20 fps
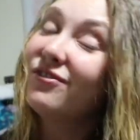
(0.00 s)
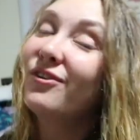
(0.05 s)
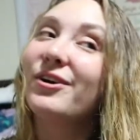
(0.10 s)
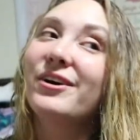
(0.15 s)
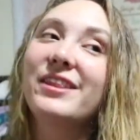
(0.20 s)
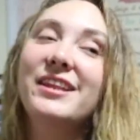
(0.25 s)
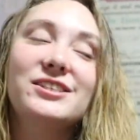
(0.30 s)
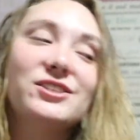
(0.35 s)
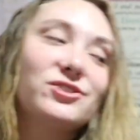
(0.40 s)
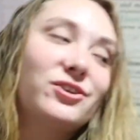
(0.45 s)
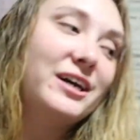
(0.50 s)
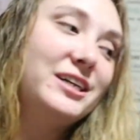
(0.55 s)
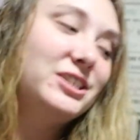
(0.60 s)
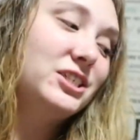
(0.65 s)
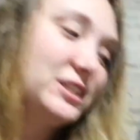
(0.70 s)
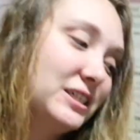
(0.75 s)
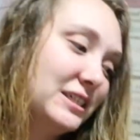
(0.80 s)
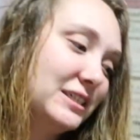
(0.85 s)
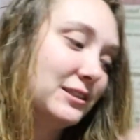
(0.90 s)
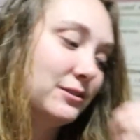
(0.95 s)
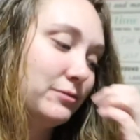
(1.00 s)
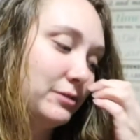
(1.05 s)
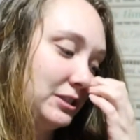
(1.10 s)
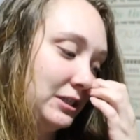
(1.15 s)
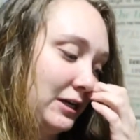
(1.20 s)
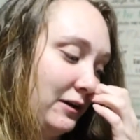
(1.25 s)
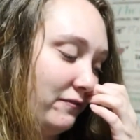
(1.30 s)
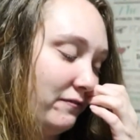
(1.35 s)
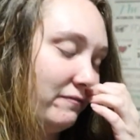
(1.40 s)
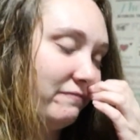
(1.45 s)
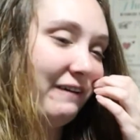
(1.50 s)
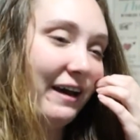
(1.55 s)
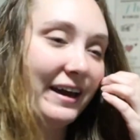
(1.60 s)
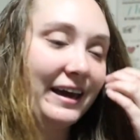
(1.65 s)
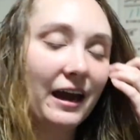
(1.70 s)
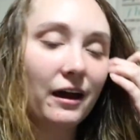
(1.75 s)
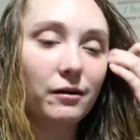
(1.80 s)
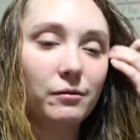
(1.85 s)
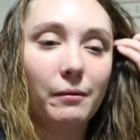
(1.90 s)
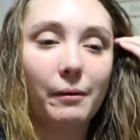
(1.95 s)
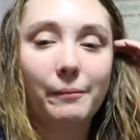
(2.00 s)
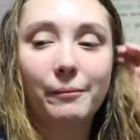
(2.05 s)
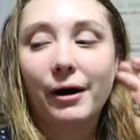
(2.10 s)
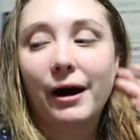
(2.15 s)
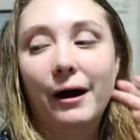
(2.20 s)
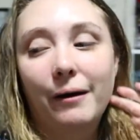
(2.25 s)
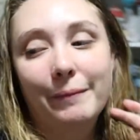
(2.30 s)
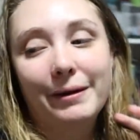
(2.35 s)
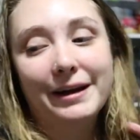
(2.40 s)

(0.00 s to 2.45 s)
for the scrunchies, which I can't remember how